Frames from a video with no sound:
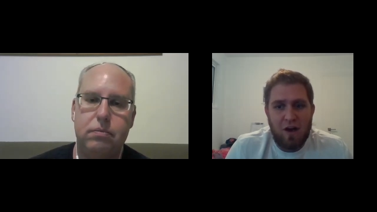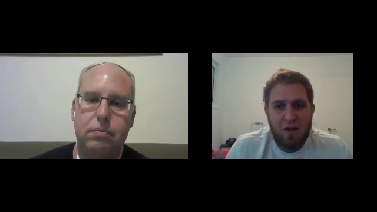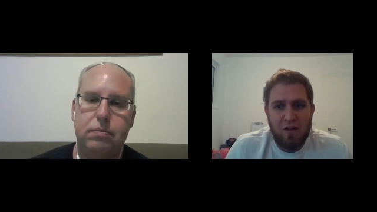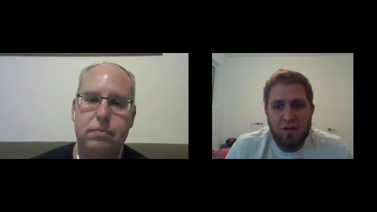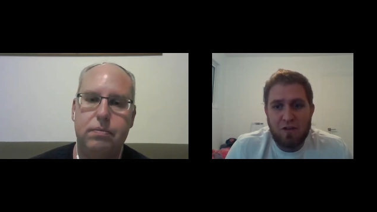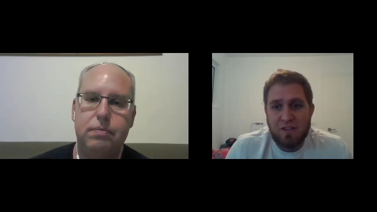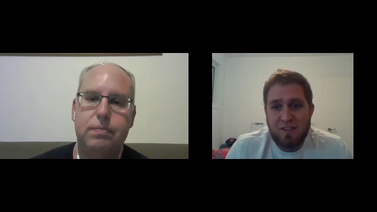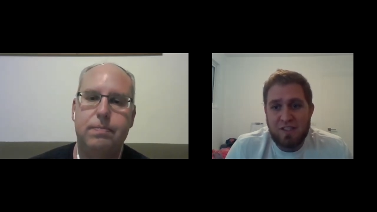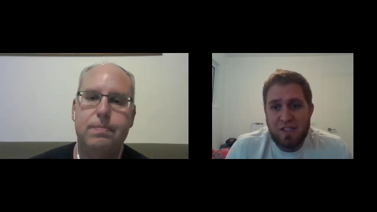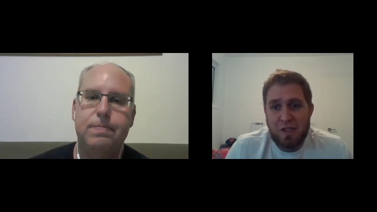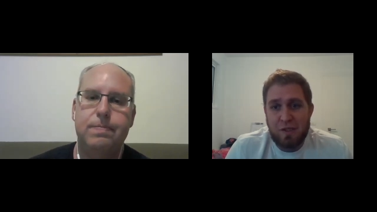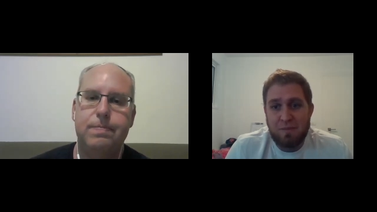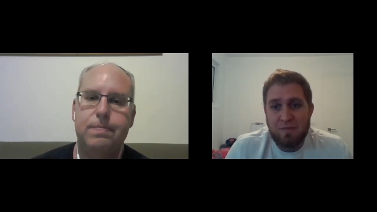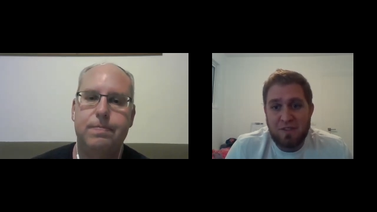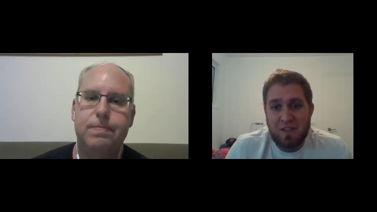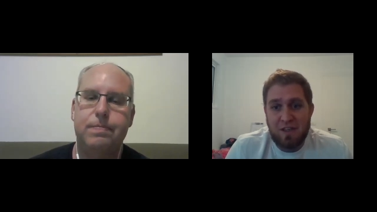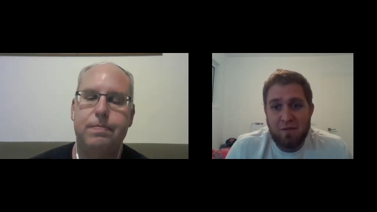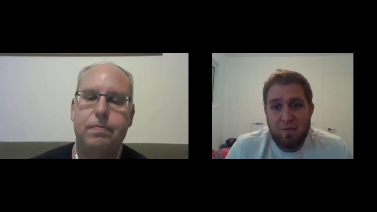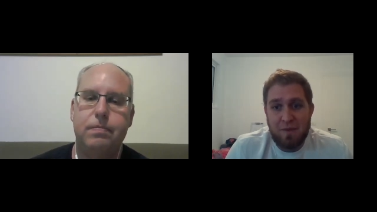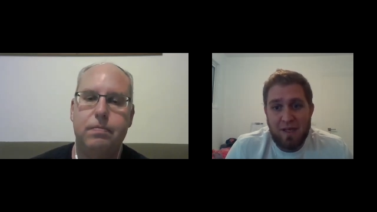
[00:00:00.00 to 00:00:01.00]
Speaker 1: other
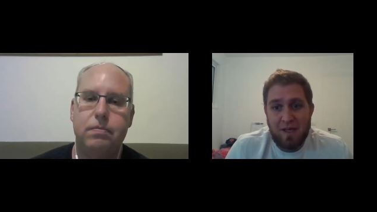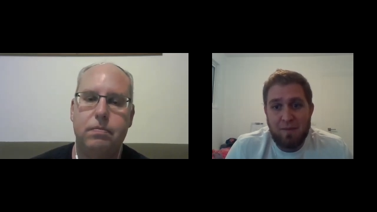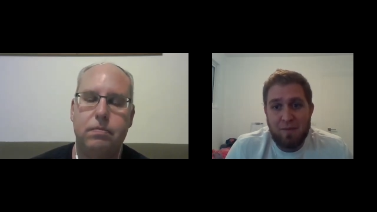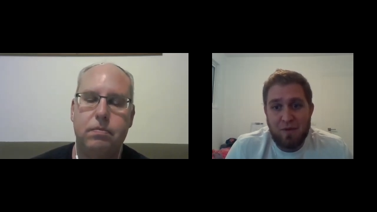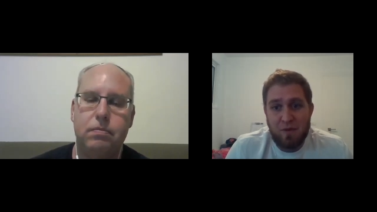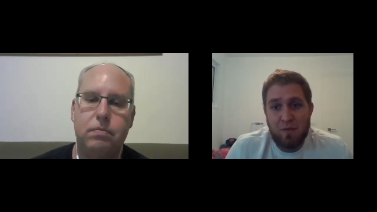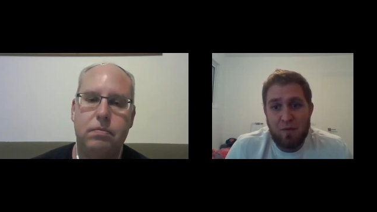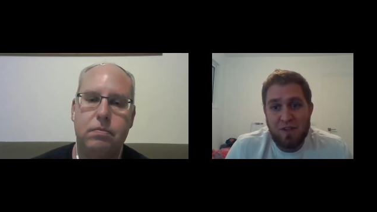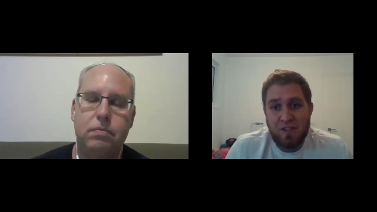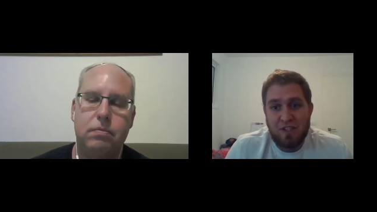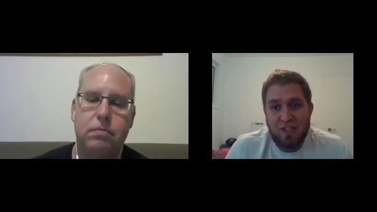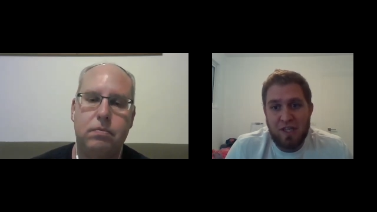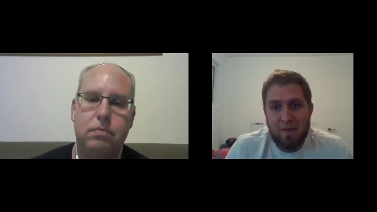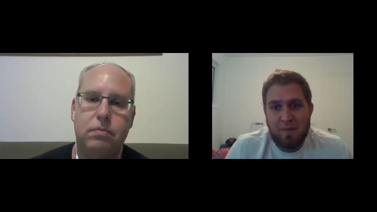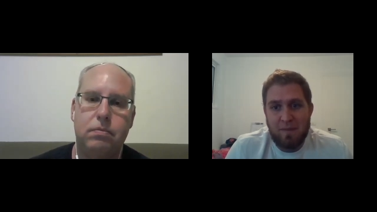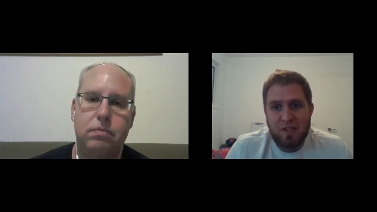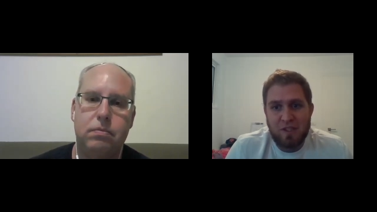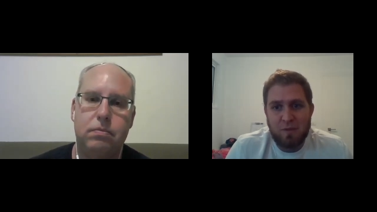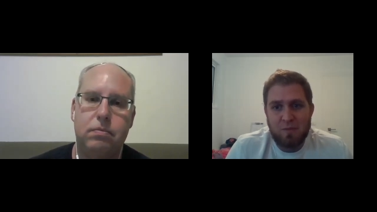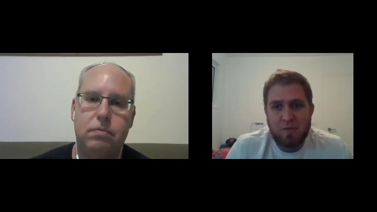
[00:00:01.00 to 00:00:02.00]
teams have been able to win the
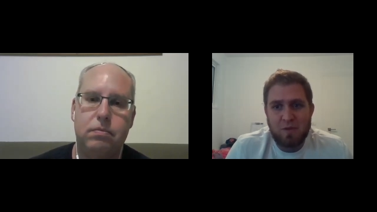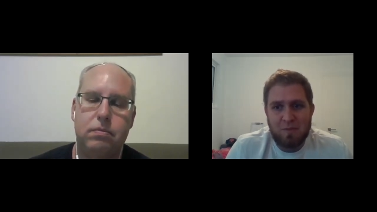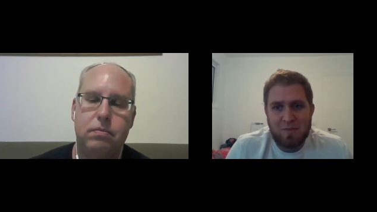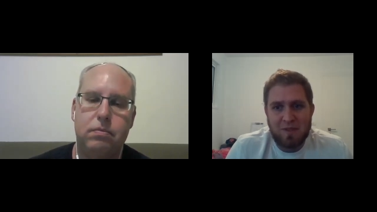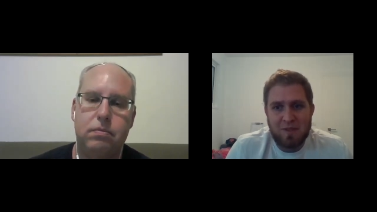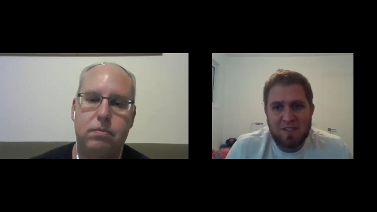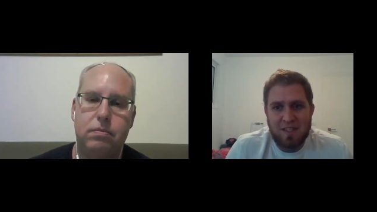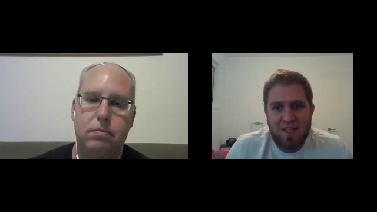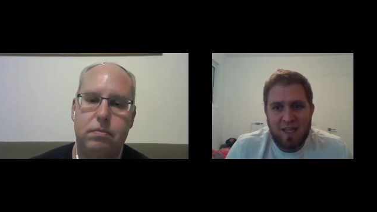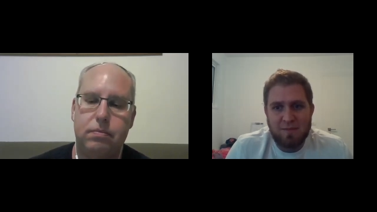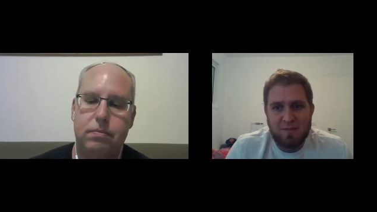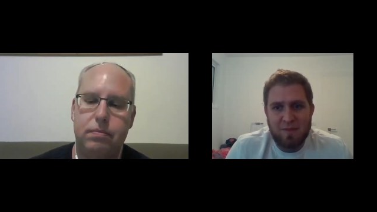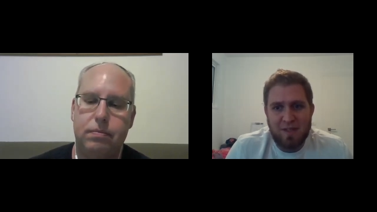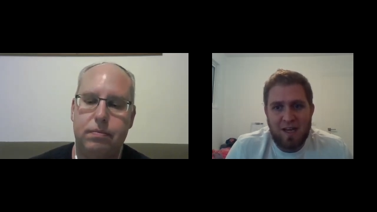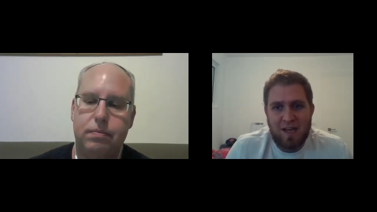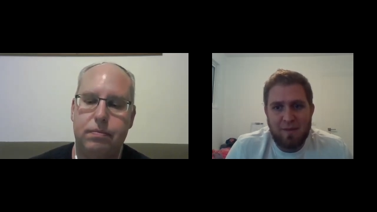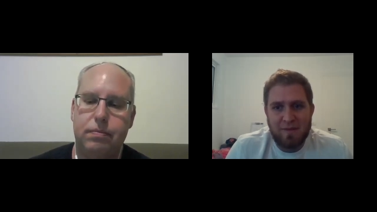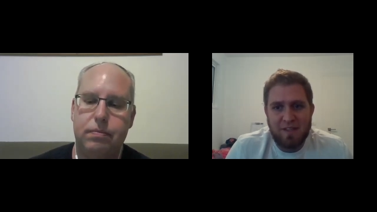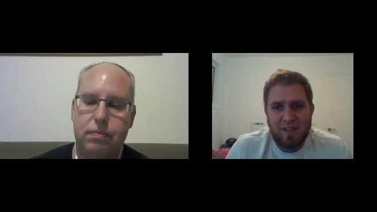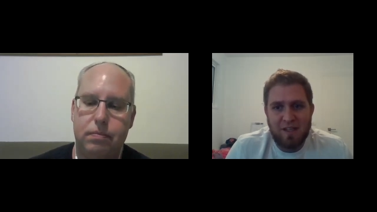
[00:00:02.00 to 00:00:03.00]
championships besides
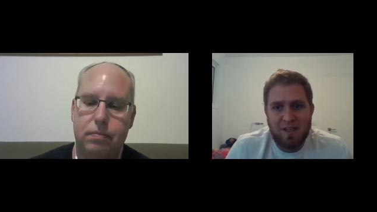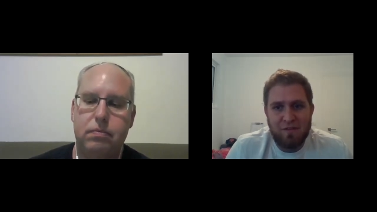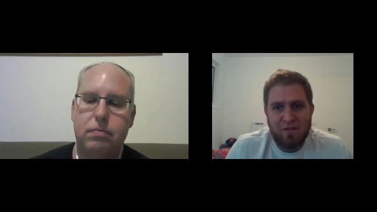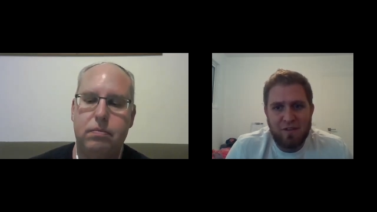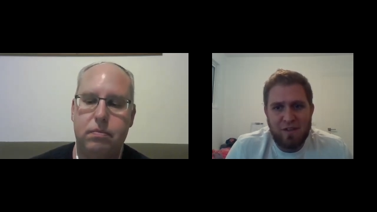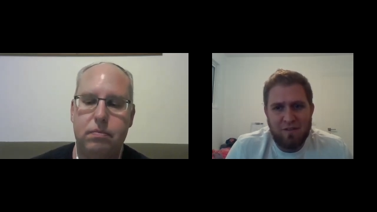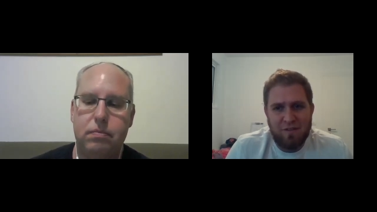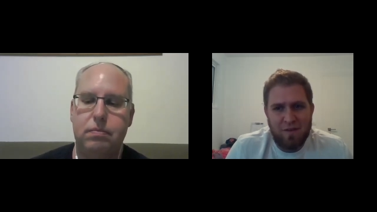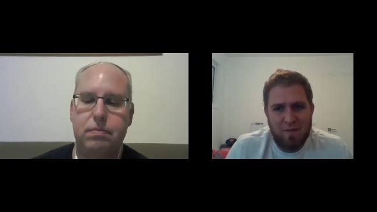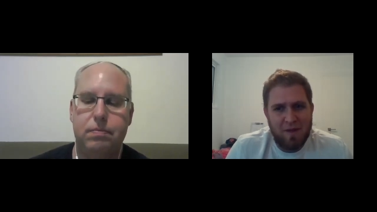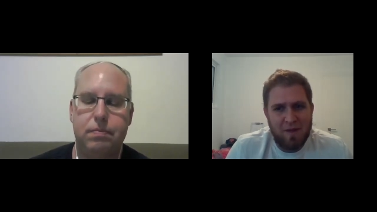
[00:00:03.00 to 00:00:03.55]
Maccabi Tel Aviv,